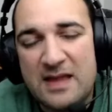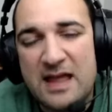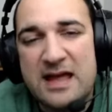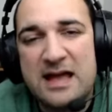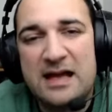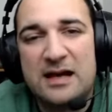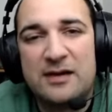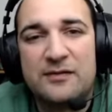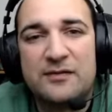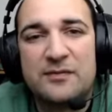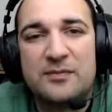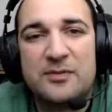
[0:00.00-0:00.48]

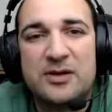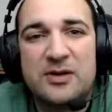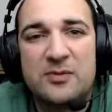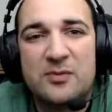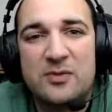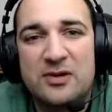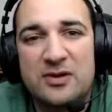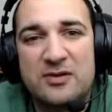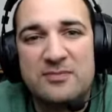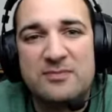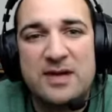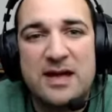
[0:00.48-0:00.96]
Hello, everybody.
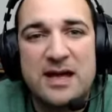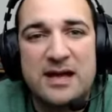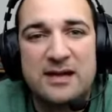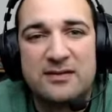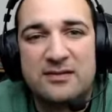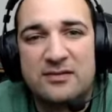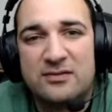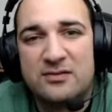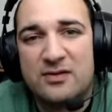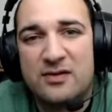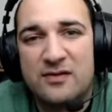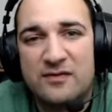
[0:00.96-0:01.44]
Welcome back
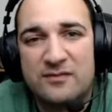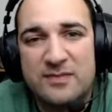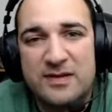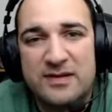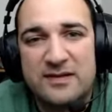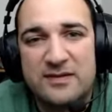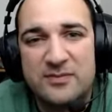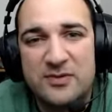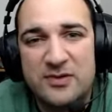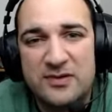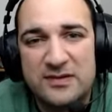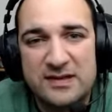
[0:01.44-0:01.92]
to Off-Meta
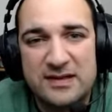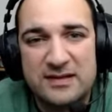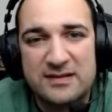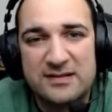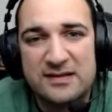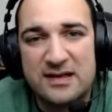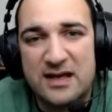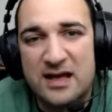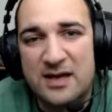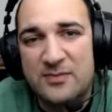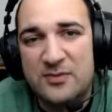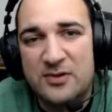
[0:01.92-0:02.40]
Musings.
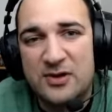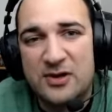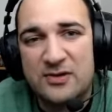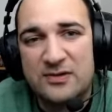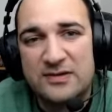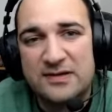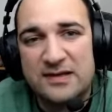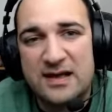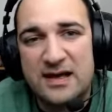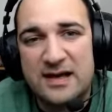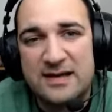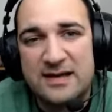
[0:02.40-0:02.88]
I'm your
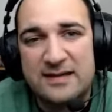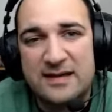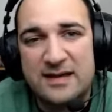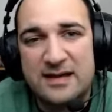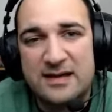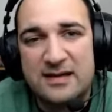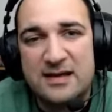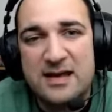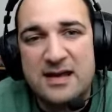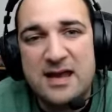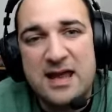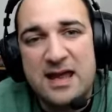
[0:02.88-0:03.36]
host, Itan,
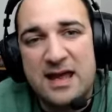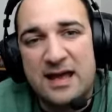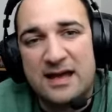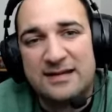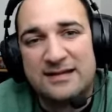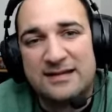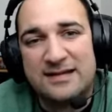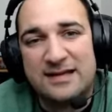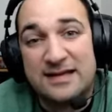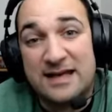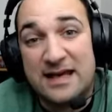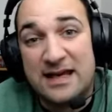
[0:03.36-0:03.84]
and
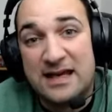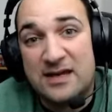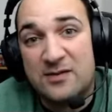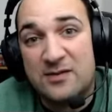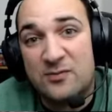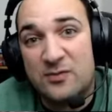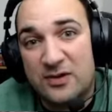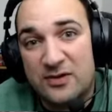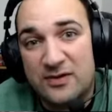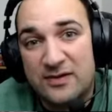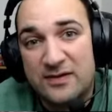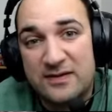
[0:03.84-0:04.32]
today
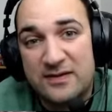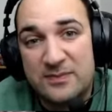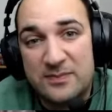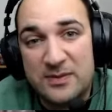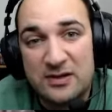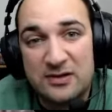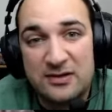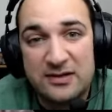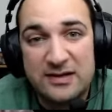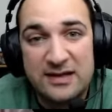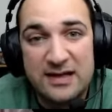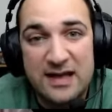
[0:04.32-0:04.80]
we're going to be
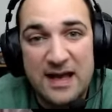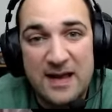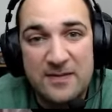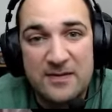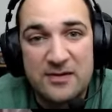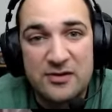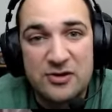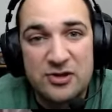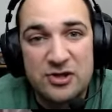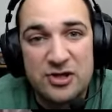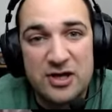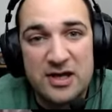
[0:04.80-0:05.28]
looking at the
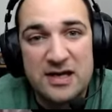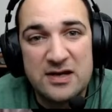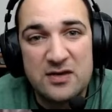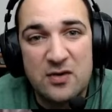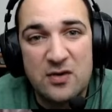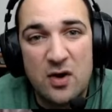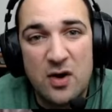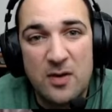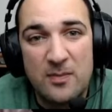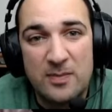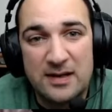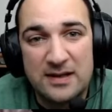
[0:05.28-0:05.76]
Jade
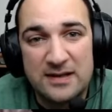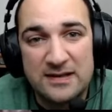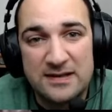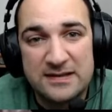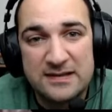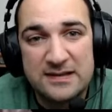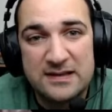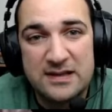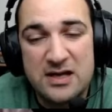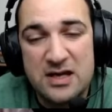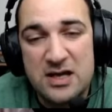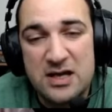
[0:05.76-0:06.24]

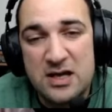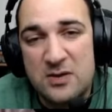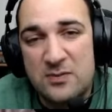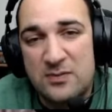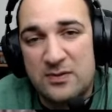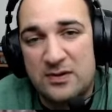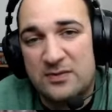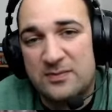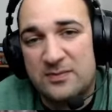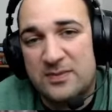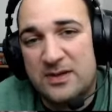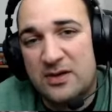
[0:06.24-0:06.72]
Obelisk. We're
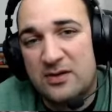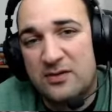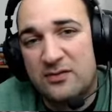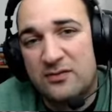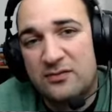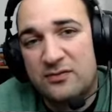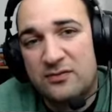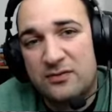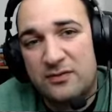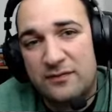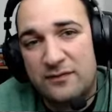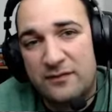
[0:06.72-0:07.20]
going to be going
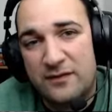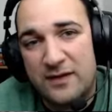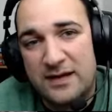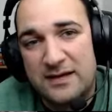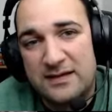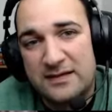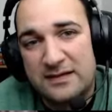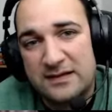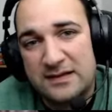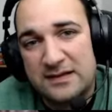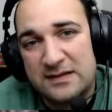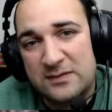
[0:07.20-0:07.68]
through the
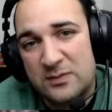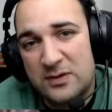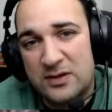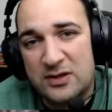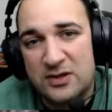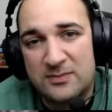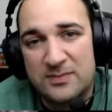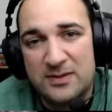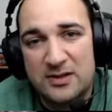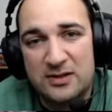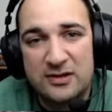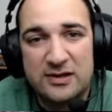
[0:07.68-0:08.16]
fighters, we're going to
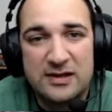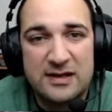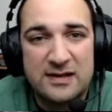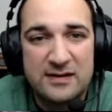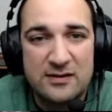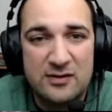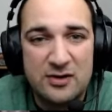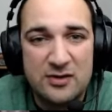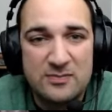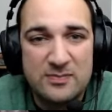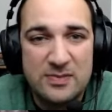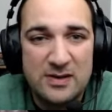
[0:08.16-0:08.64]
be looking at
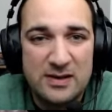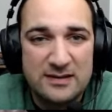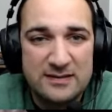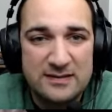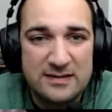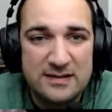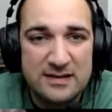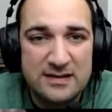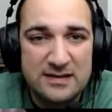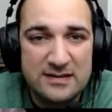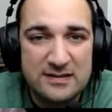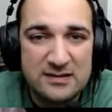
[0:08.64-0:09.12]
their
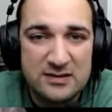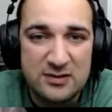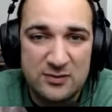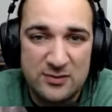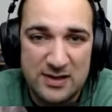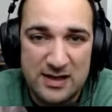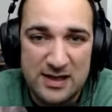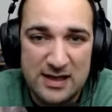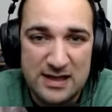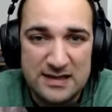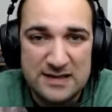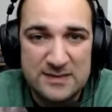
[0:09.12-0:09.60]
abilities, doing
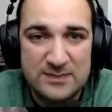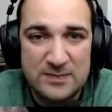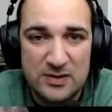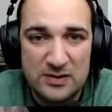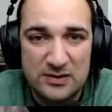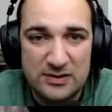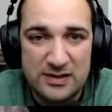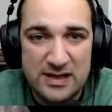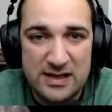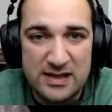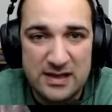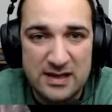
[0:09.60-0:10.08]
list
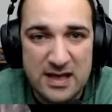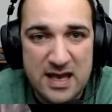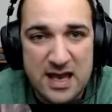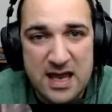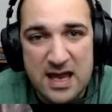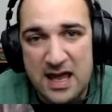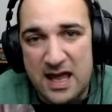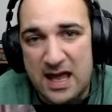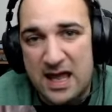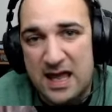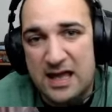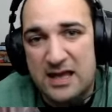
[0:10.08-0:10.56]
building,
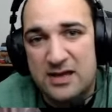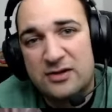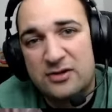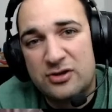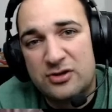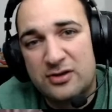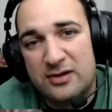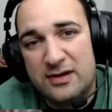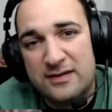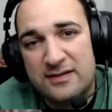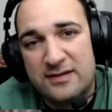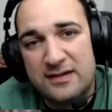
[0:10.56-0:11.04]
and
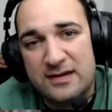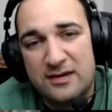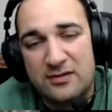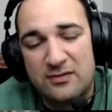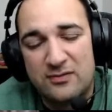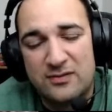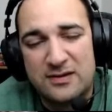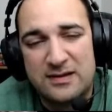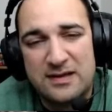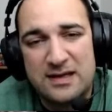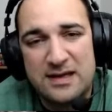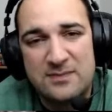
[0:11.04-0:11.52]
trying to do
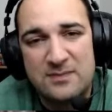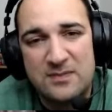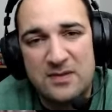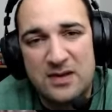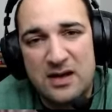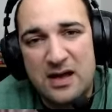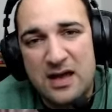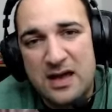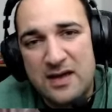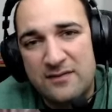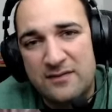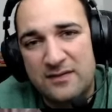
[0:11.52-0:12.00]
a deep
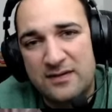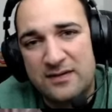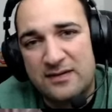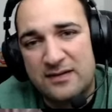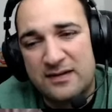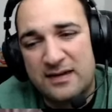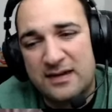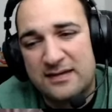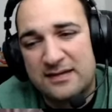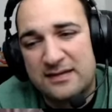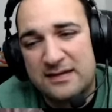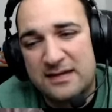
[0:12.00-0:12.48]
dive into
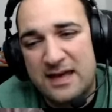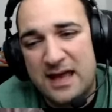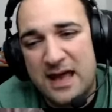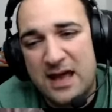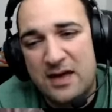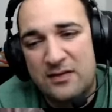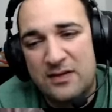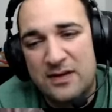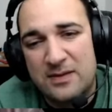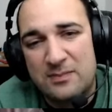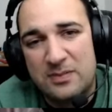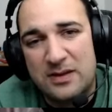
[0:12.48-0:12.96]
see how
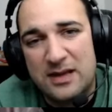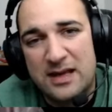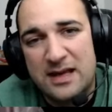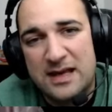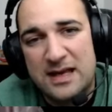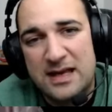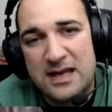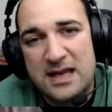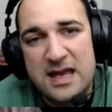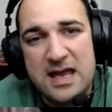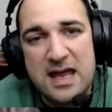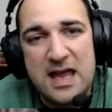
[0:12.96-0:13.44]
they
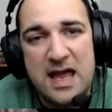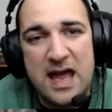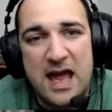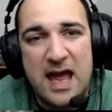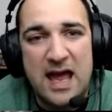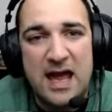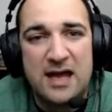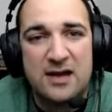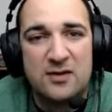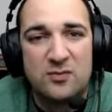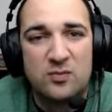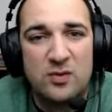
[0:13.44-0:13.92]
play
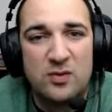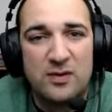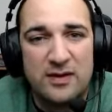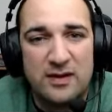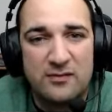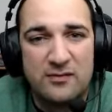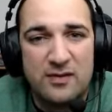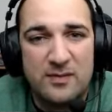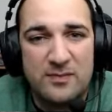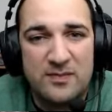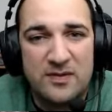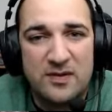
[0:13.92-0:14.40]
and what
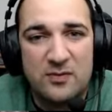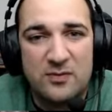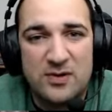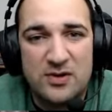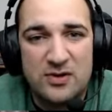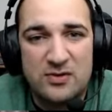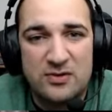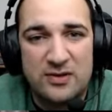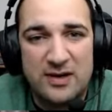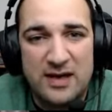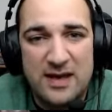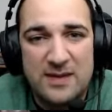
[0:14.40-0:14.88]
they're up to in
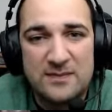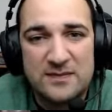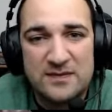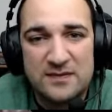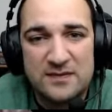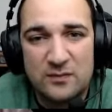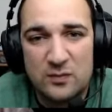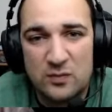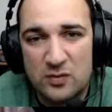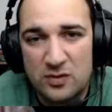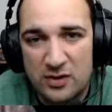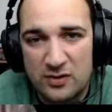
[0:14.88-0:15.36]
your games of
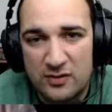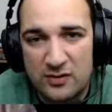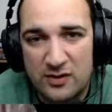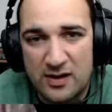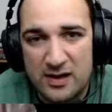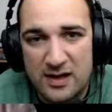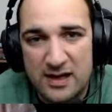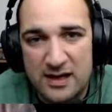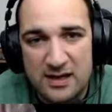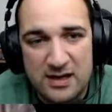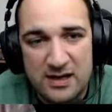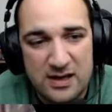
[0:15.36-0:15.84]

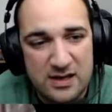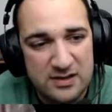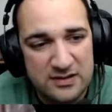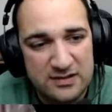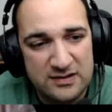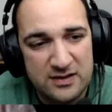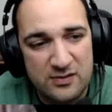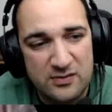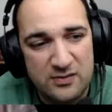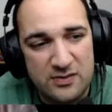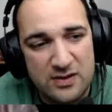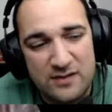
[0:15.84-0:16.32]
Warcry.
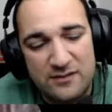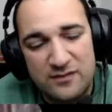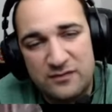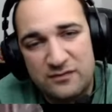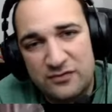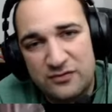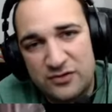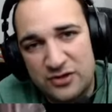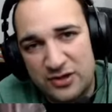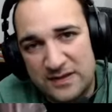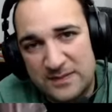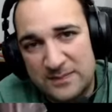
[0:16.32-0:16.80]
So, if you've
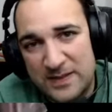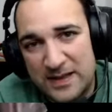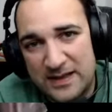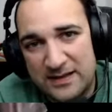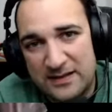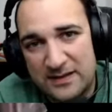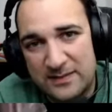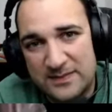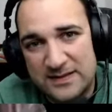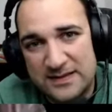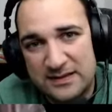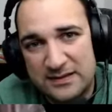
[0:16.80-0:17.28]
just picked
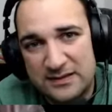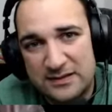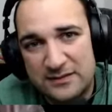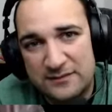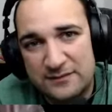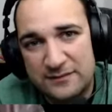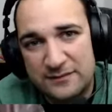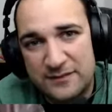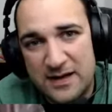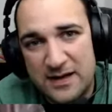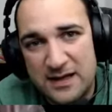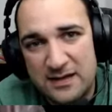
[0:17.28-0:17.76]
up Sundered
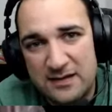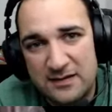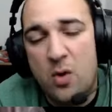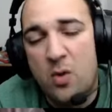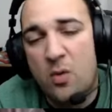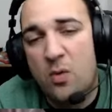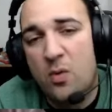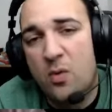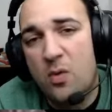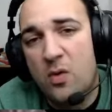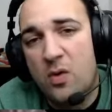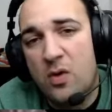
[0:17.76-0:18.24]
Fate,
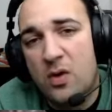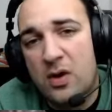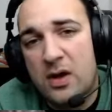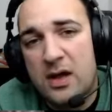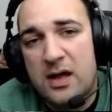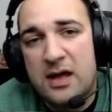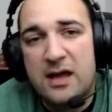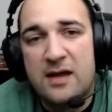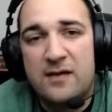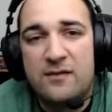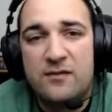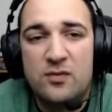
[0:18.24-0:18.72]
or
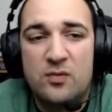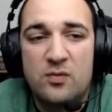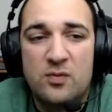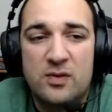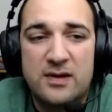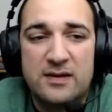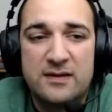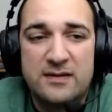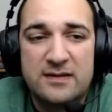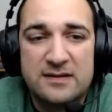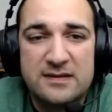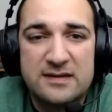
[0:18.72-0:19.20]
if you
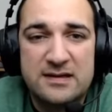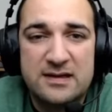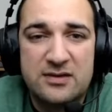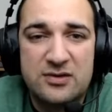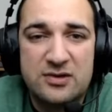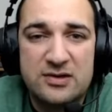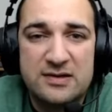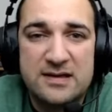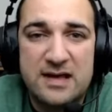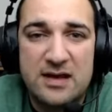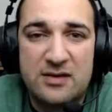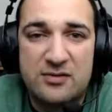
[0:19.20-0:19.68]
wanted to see
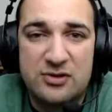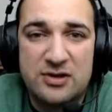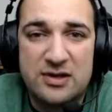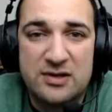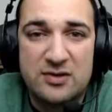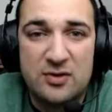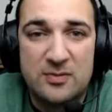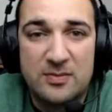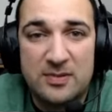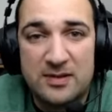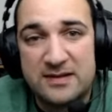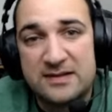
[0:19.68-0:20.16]
just how Jade
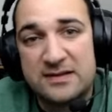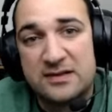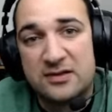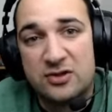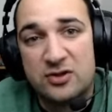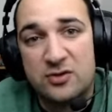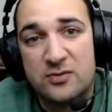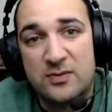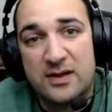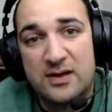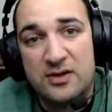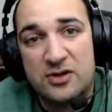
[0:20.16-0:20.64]
Obelisk are
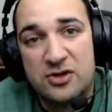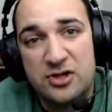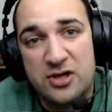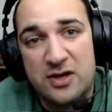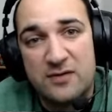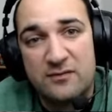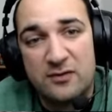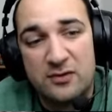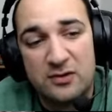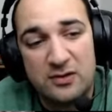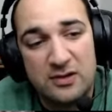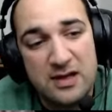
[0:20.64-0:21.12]
doing in
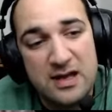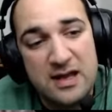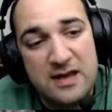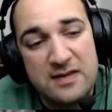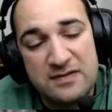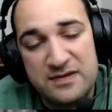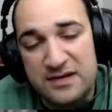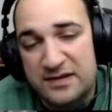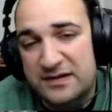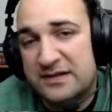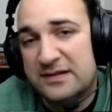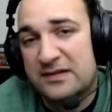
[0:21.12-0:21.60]
general,
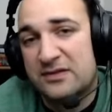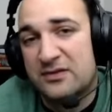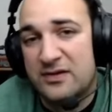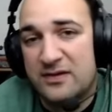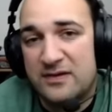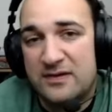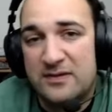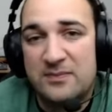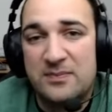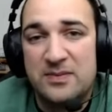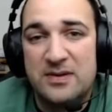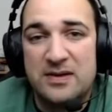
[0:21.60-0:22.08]
this is going
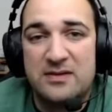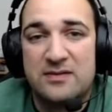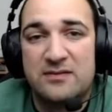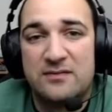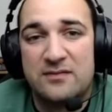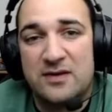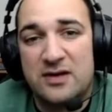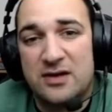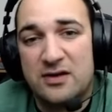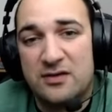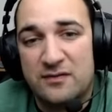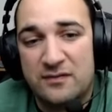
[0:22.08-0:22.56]
to be the
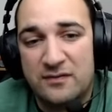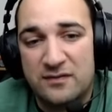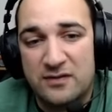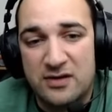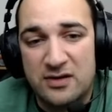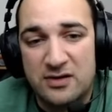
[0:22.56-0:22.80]
video for